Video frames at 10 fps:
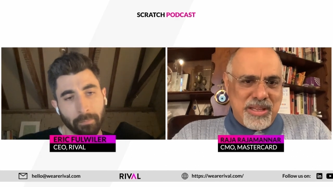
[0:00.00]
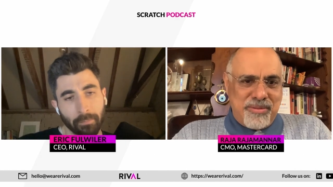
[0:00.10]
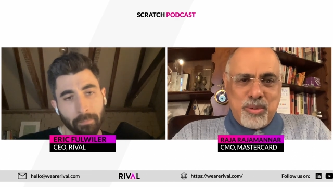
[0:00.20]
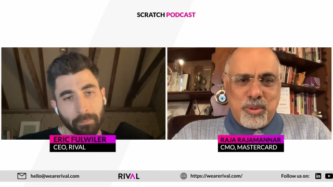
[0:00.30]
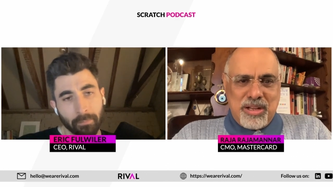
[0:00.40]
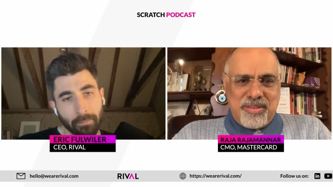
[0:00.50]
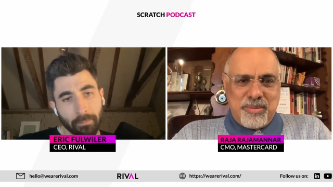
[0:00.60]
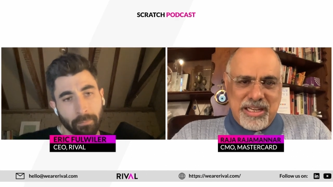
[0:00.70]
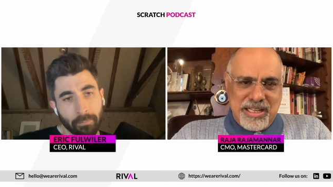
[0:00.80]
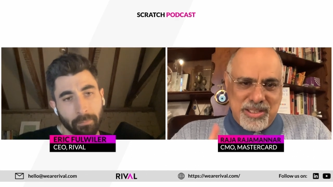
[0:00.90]
Speaker 1: with every one of
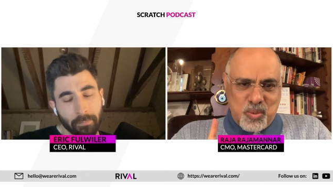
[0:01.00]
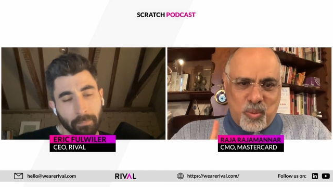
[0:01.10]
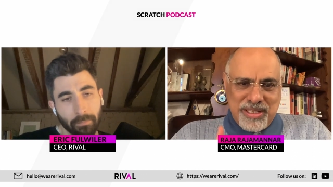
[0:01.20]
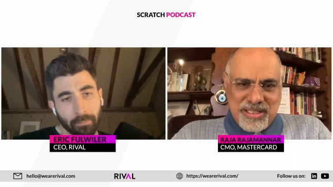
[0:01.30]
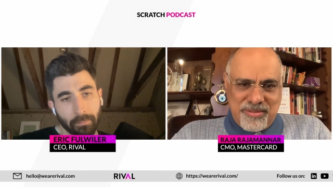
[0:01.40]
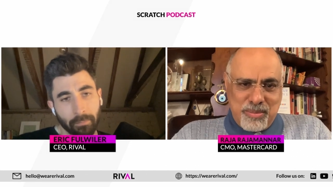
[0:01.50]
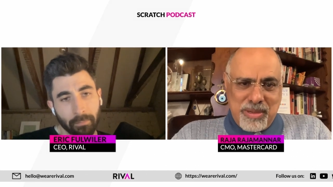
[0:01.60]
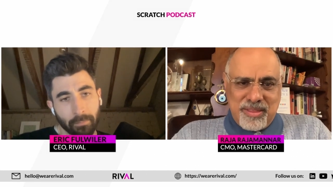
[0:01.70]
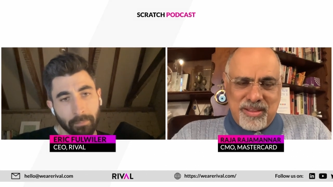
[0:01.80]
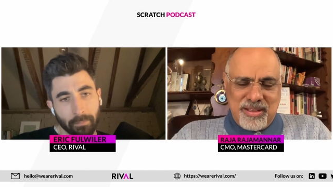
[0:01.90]
them at least once every
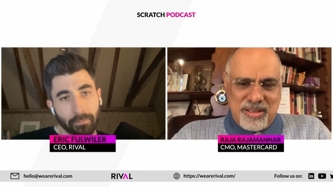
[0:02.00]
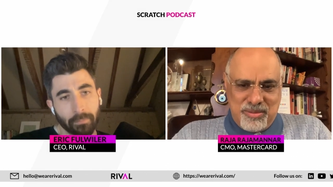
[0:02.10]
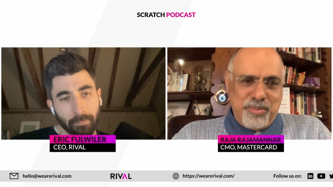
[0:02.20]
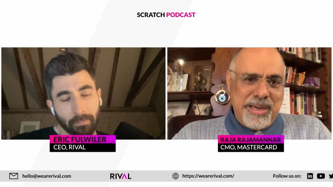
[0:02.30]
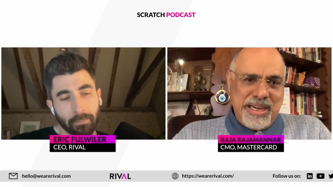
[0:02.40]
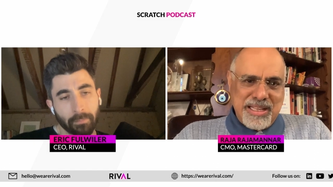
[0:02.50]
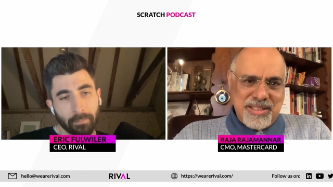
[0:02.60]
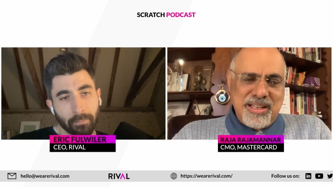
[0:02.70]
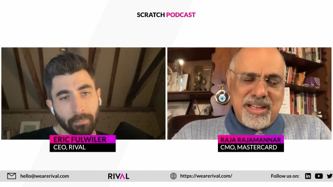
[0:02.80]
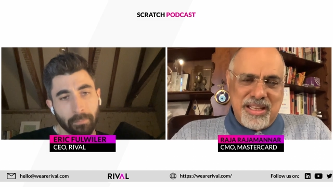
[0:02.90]
month. You know, meet
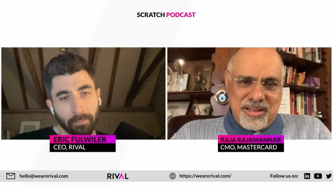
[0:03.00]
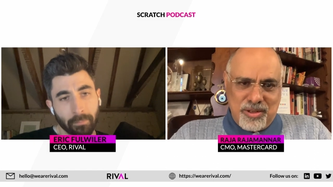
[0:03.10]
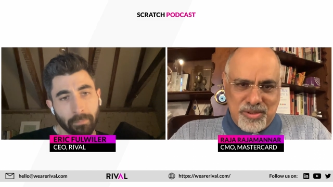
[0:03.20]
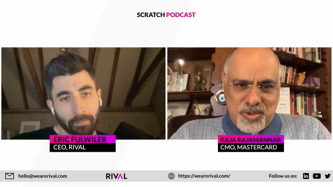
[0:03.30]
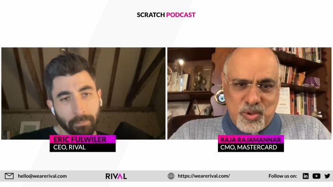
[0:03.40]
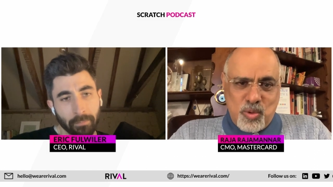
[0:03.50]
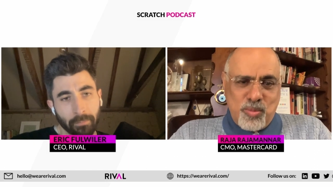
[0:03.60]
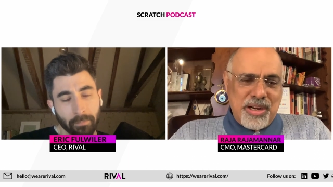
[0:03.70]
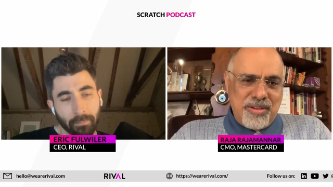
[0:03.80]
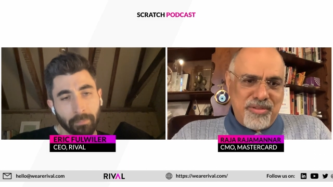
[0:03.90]
us in either on
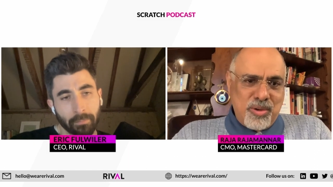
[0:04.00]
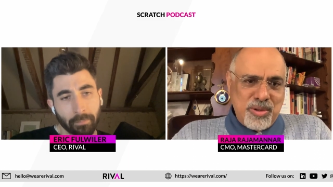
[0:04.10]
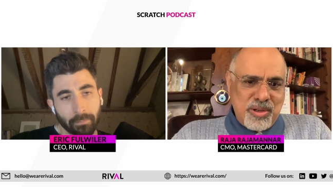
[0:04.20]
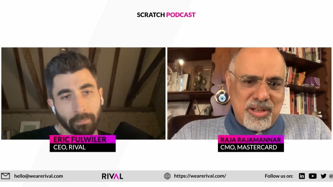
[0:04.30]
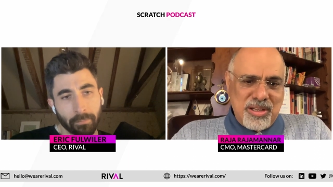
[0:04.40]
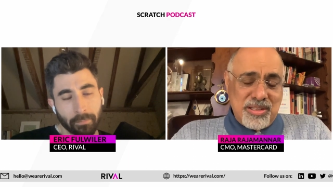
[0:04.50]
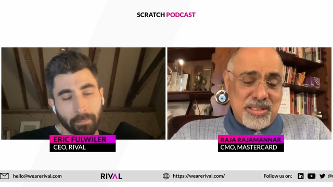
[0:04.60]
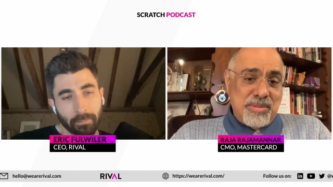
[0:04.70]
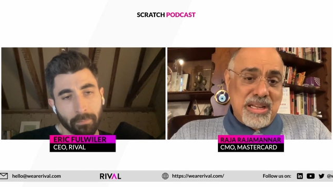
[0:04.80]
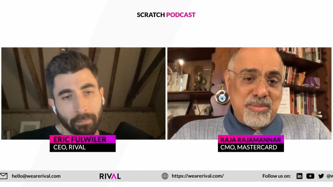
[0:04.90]
Zoom or a phone call, or
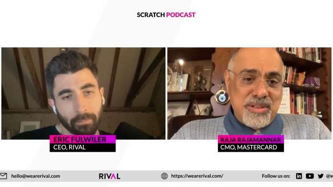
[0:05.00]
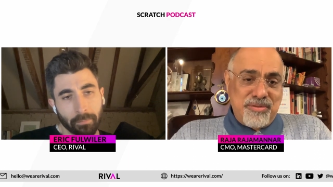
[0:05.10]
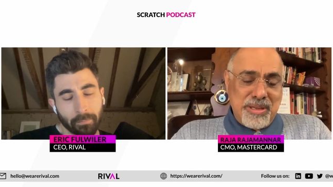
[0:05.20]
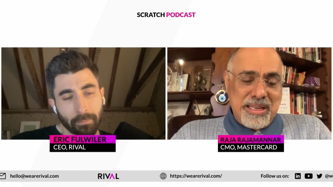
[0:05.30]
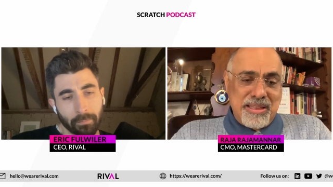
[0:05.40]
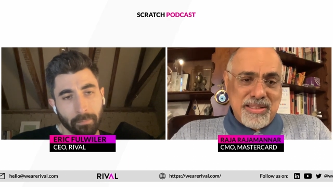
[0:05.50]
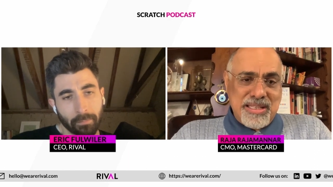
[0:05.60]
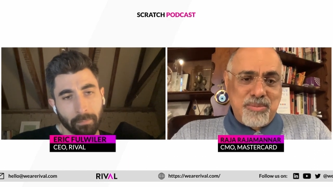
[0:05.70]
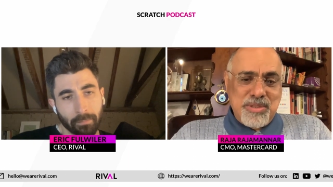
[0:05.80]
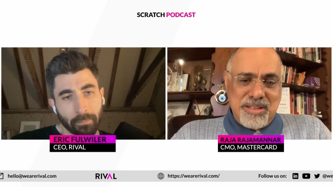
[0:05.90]
sometimes if we are in the
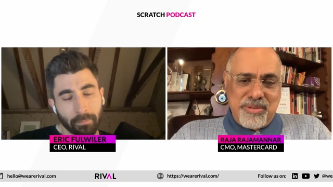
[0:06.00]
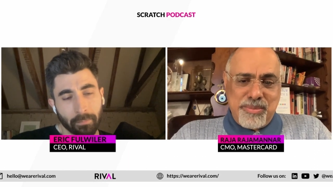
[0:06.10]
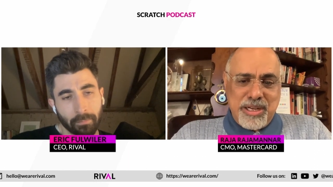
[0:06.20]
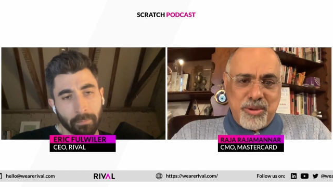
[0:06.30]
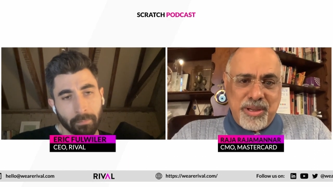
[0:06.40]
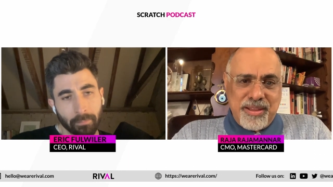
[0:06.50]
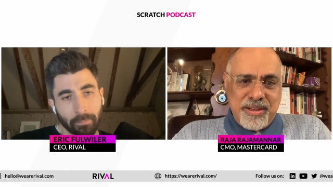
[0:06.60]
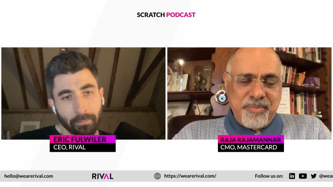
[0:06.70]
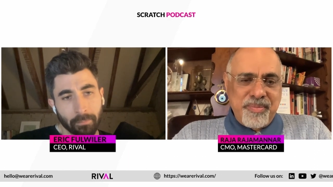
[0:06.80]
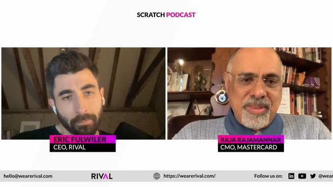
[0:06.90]
same city, we meet
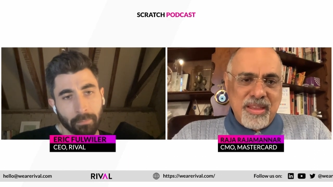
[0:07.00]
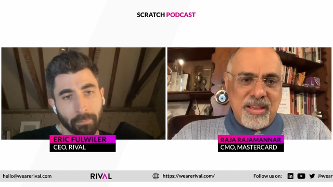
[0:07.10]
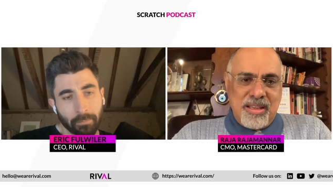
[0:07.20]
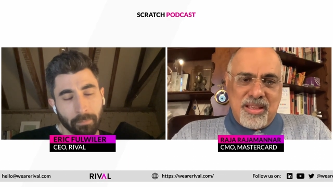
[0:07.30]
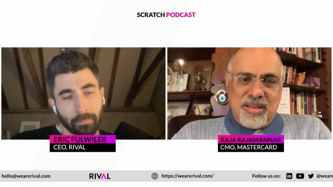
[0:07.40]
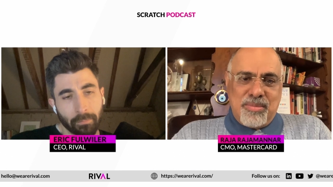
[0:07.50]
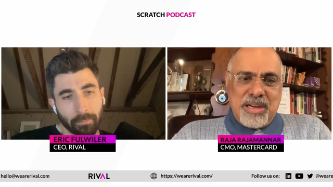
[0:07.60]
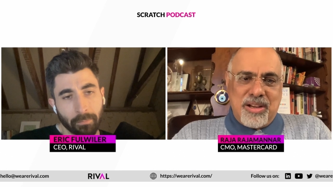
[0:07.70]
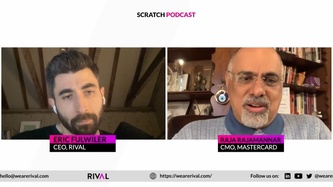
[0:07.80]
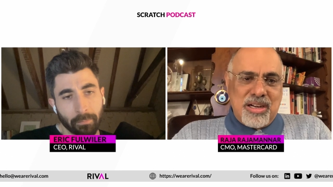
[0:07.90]
together.
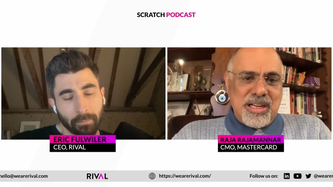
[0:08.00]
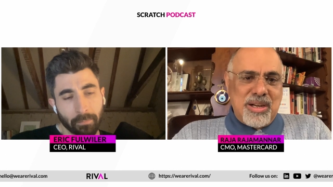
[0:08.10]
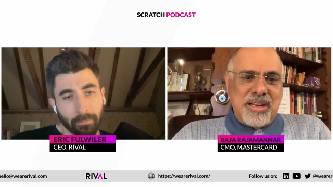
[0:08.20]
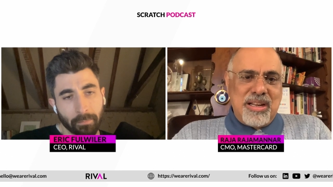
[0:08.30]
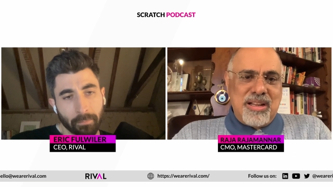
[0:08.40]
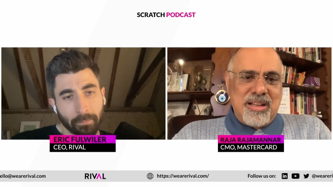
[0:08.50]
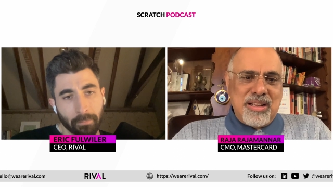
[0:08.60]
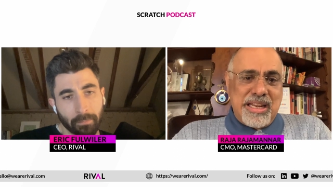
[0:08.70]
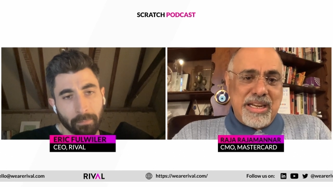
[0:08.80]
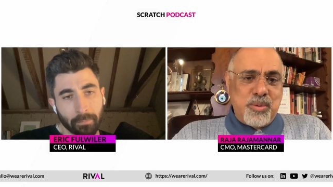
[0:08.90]
But I contact,
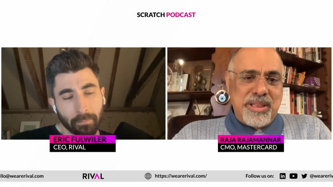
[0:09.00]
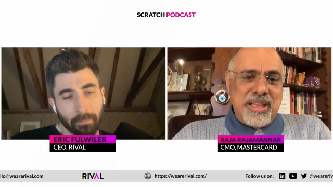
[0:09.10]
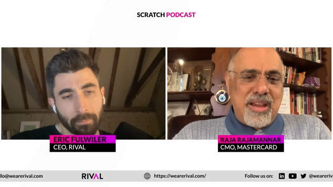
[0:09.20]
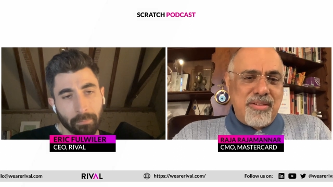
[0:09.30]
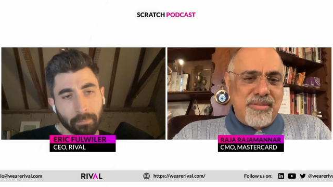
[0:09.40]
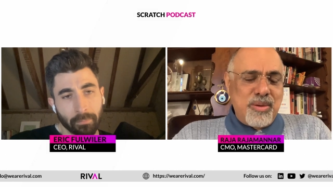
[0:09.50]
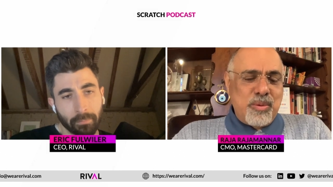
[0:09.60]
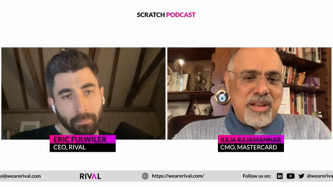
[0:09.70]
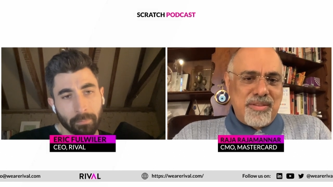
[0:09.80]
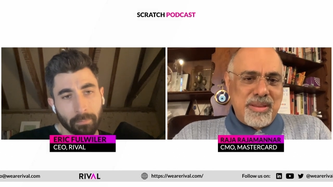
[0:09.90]
uh, connect with every
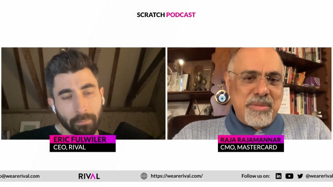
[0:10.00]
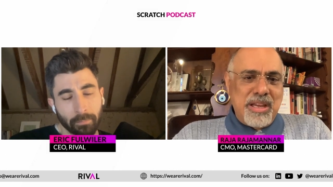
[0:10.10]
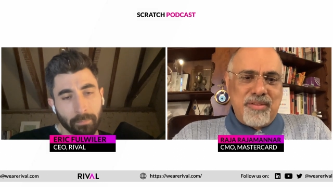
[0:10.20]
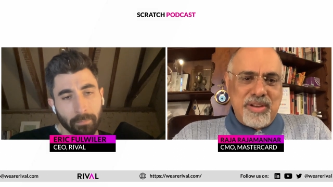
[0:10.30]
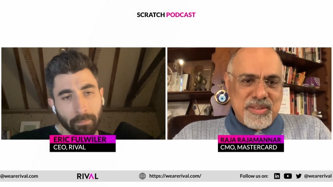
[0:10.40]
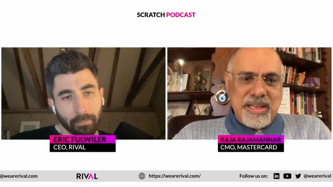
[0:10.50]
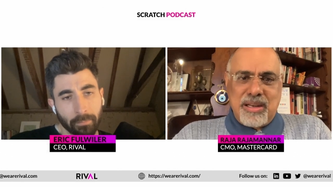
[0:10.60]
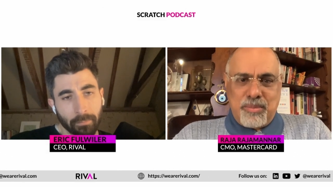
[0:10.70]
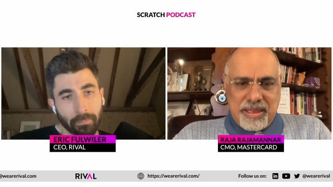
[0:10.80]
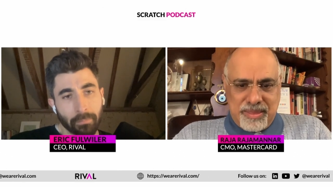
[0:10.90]
one of them every
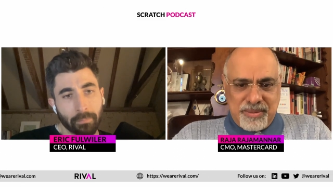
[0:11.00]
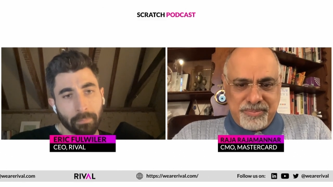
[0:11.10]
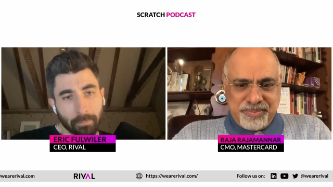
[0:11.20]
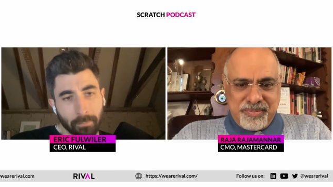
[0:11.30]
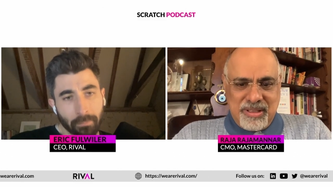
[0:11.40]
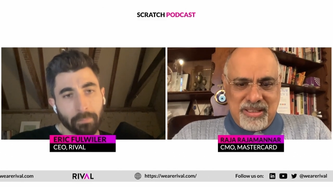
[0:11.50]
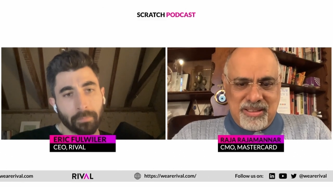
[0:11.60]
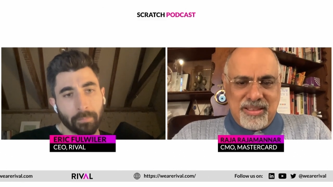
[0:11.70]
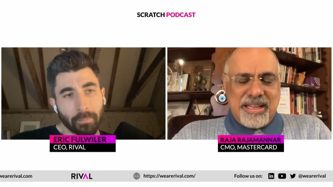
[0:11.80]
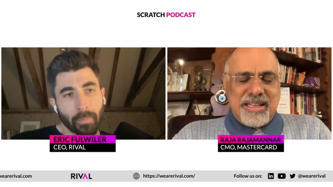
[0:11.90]
single month.
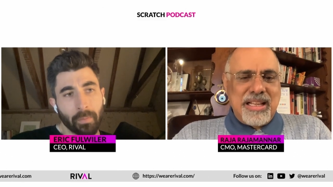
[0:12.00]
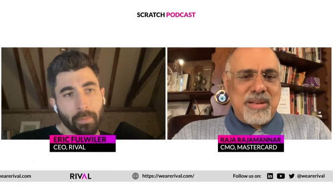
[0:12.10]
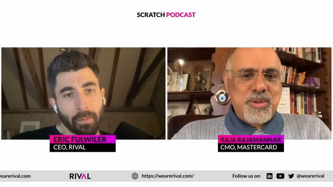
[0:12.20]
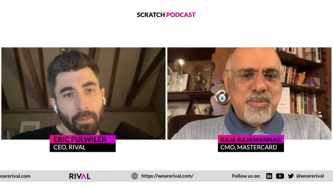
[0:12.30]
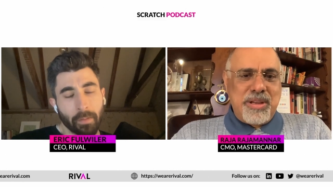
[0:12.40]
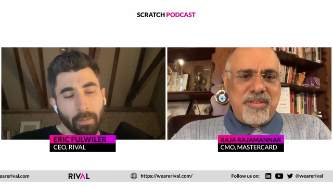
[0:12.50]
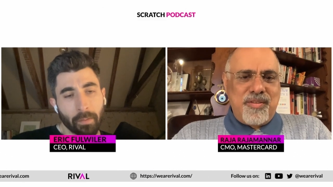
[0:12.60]
That helps me